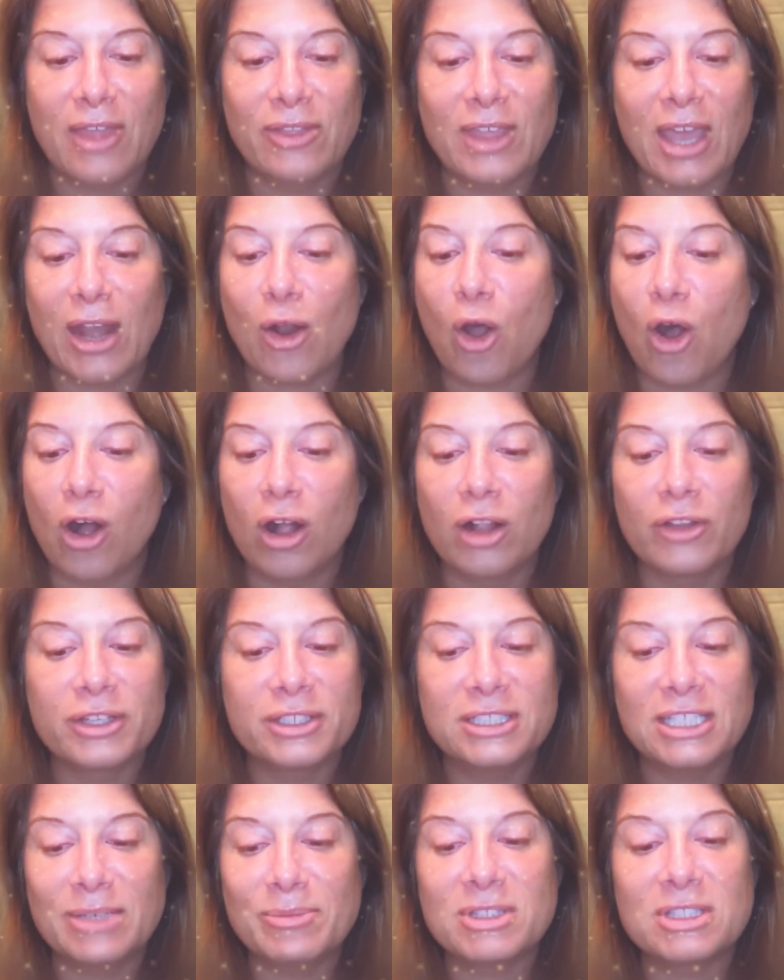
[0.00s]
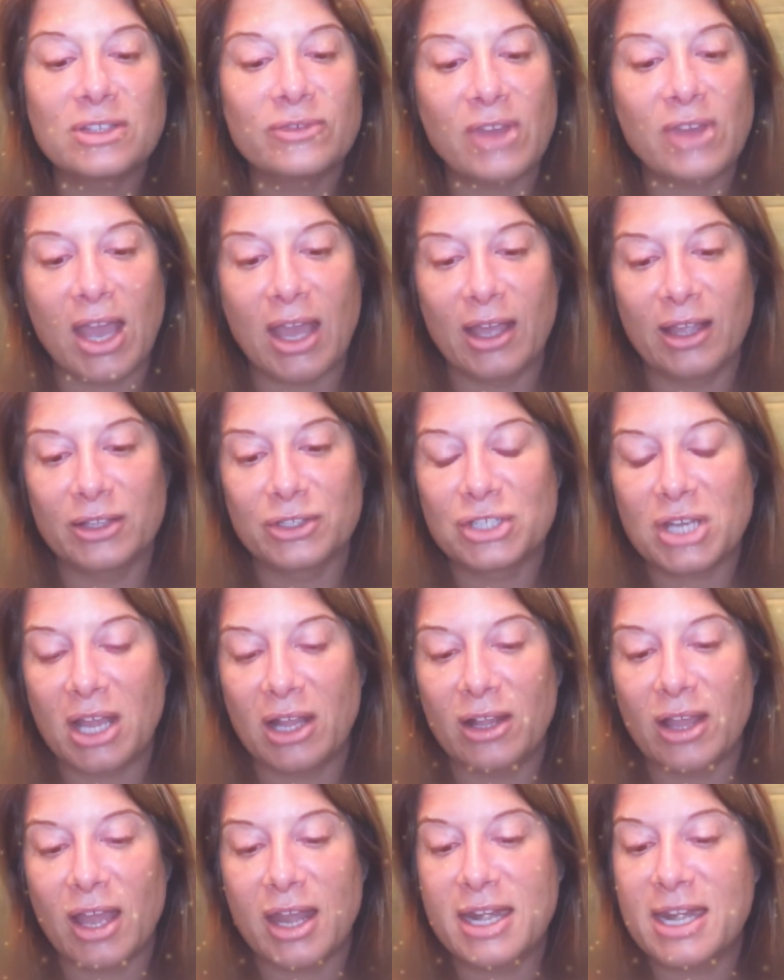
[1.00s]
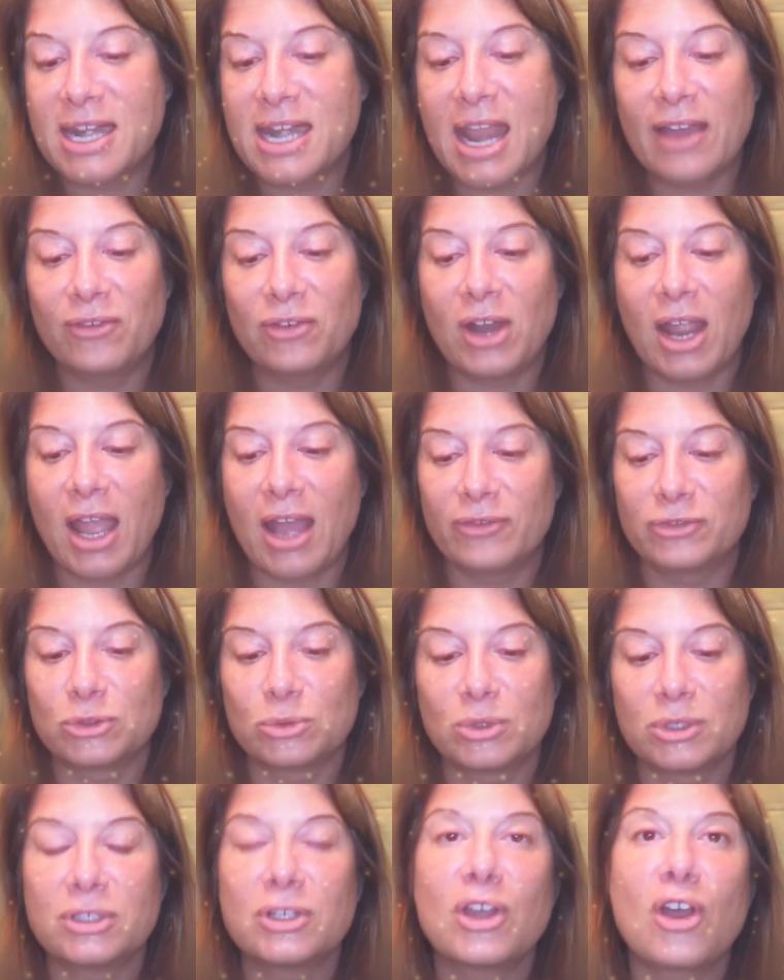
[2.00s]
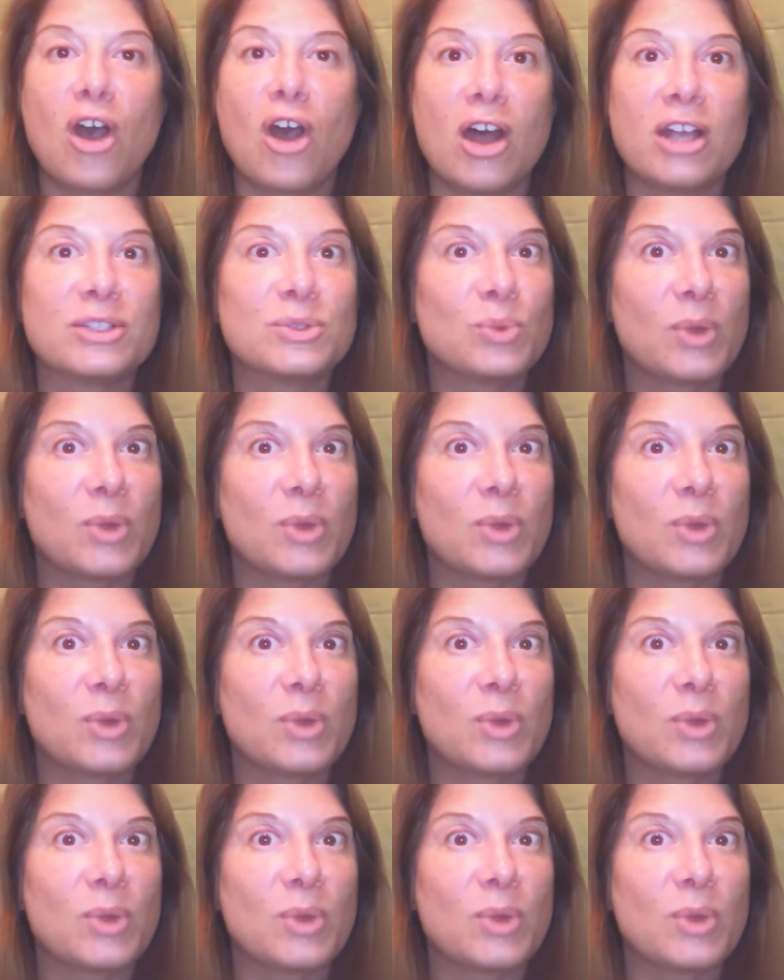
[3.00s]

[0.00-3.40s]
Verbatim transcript: that all the demons of hell shall never afterward cause